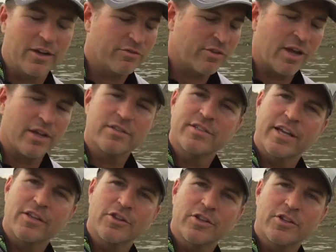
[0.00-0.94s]
If not,
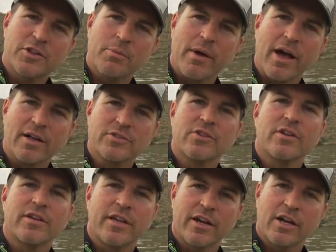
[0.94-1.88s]
take a look at the box,
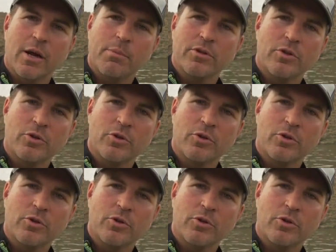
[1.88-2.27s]
get a couple